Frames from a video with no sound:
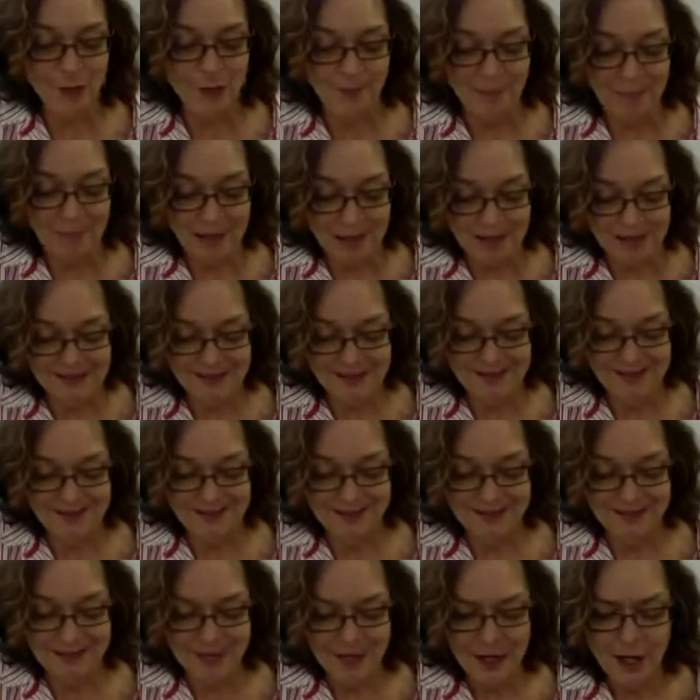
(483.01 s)
best.
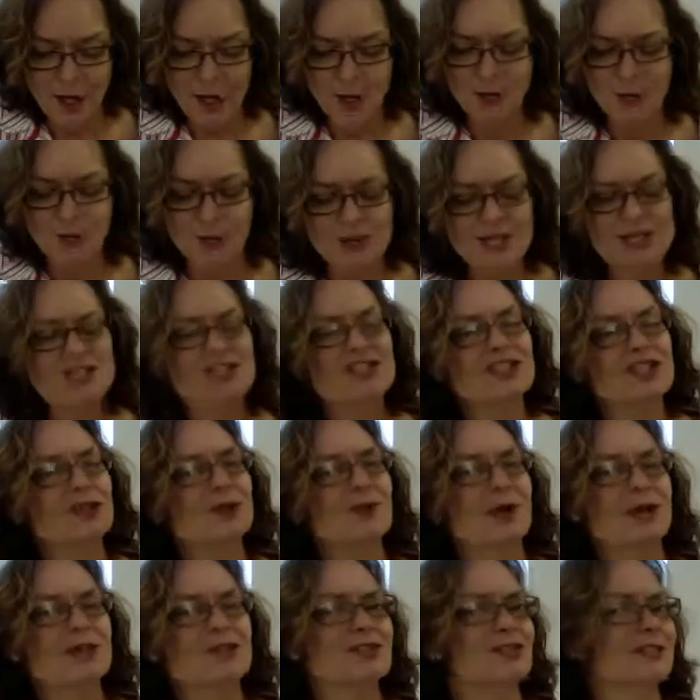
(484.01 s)

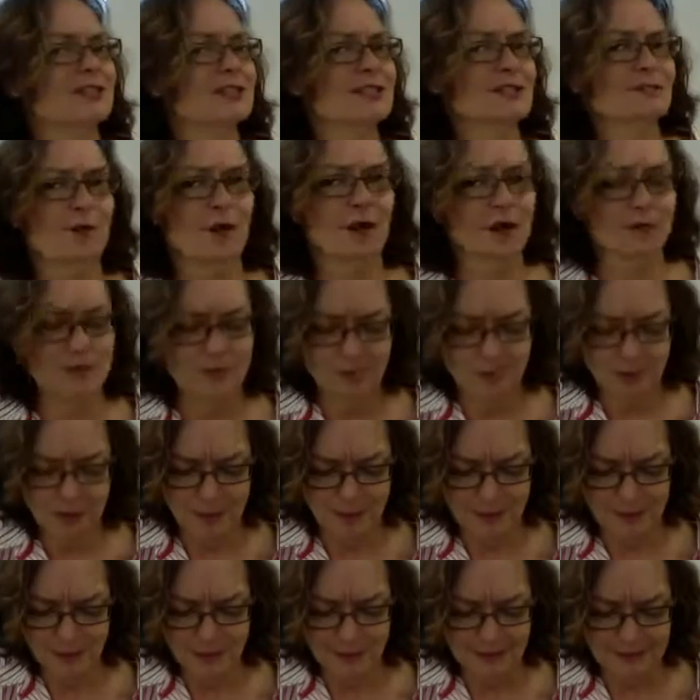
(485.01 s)
Regeneration is far from
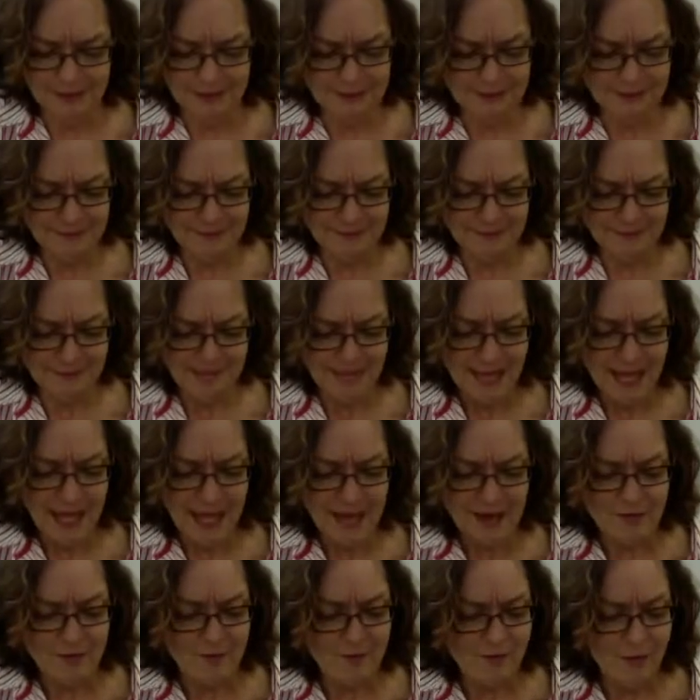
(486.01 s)
complete
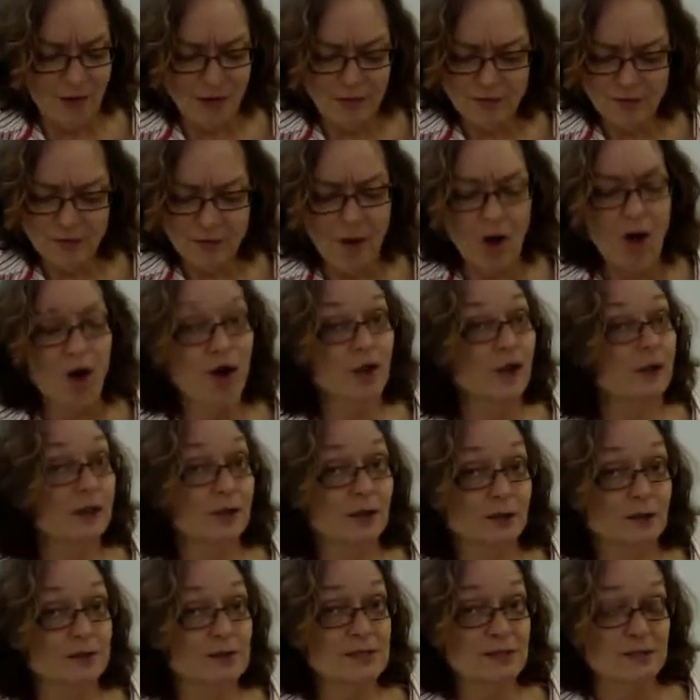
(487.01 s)
and far from
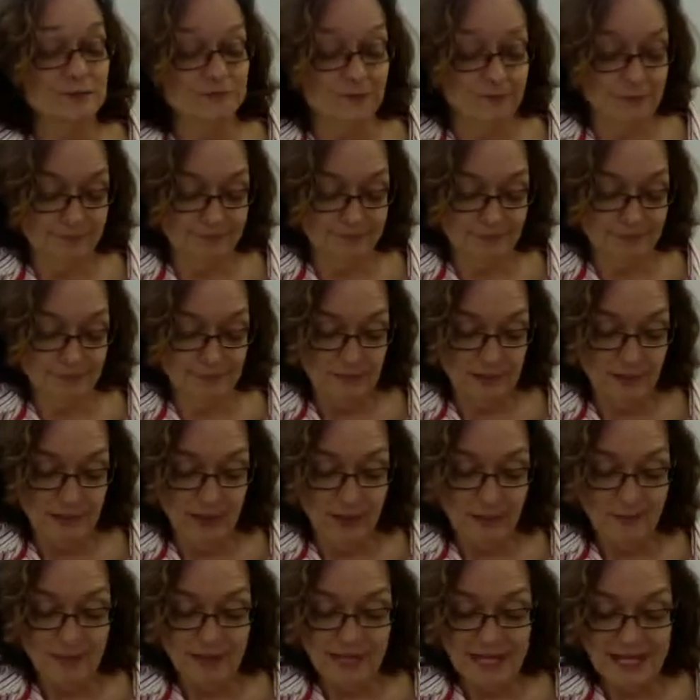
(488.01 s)
all-inclusive,
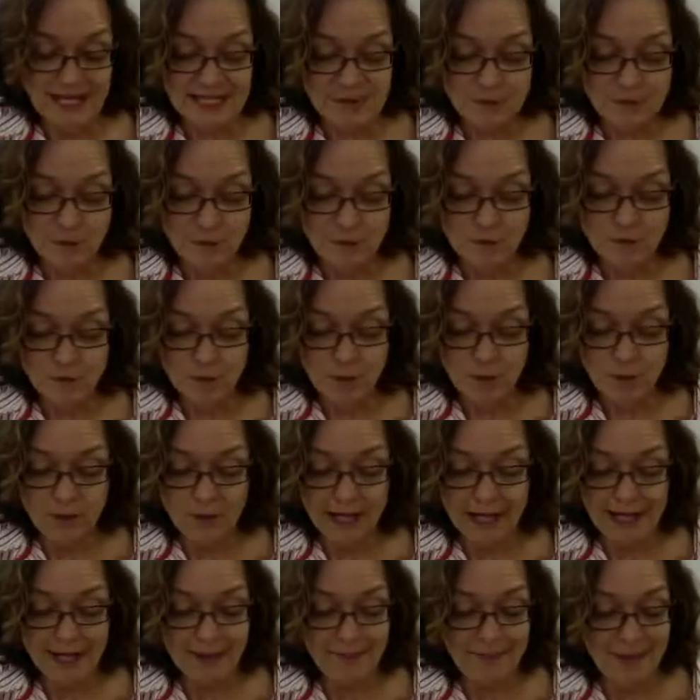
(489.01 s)
but it has moved forward
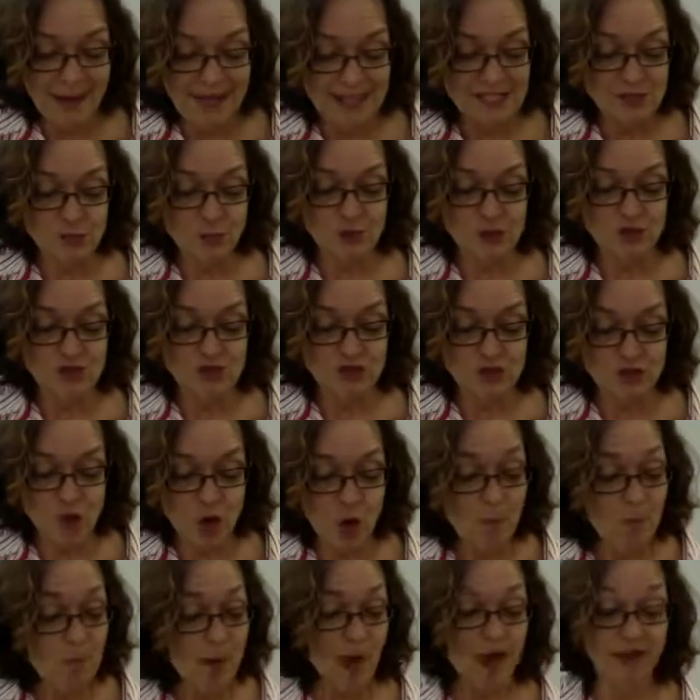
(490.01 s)
at a pace which no
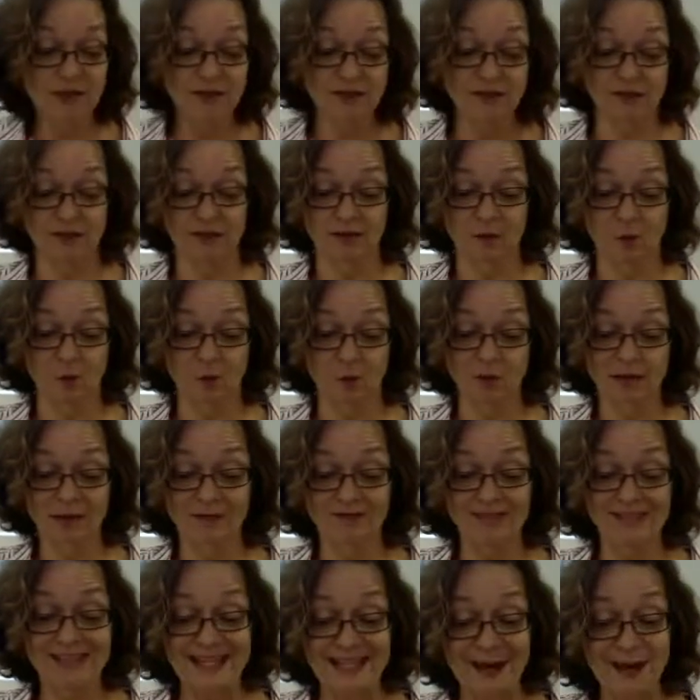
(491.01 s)
pundit would
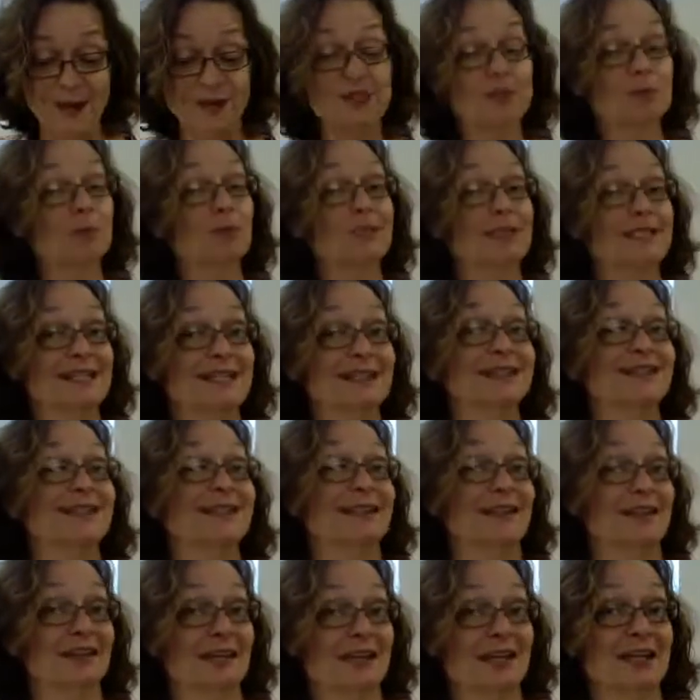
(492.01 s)
have dared to predict
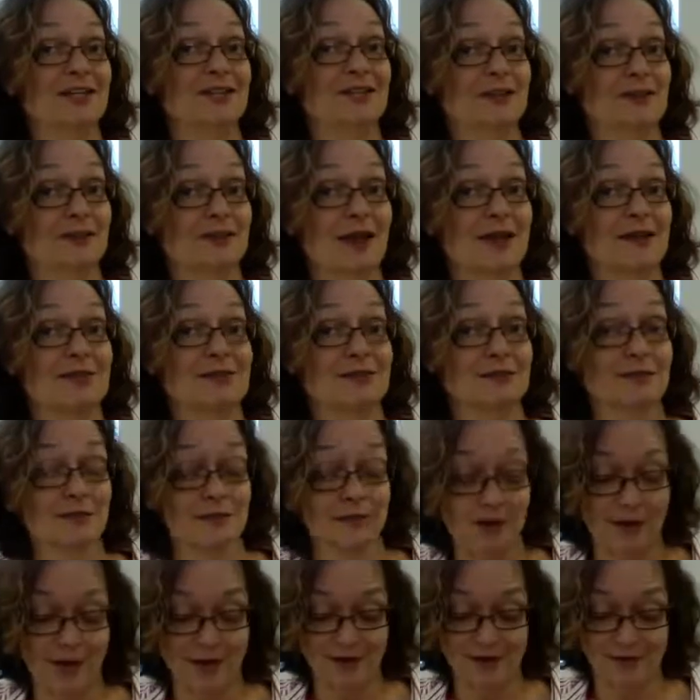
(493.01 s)
in late
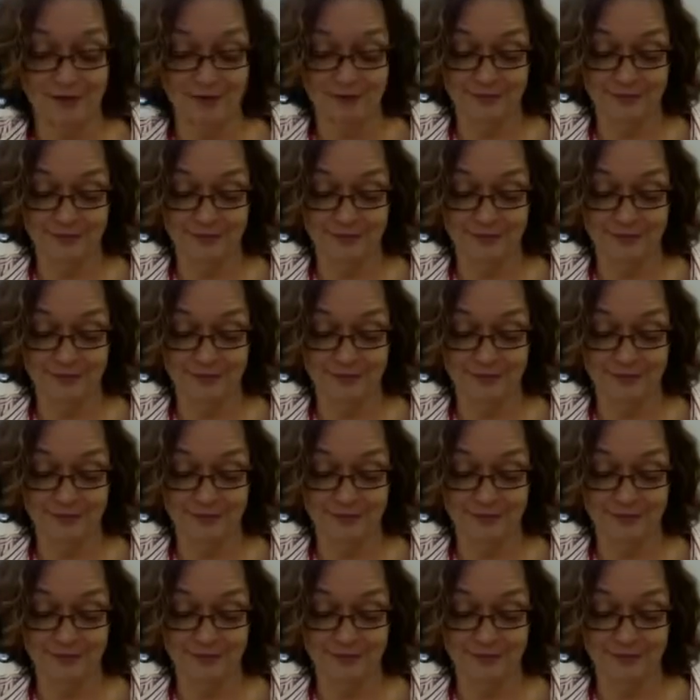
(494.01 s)
2005.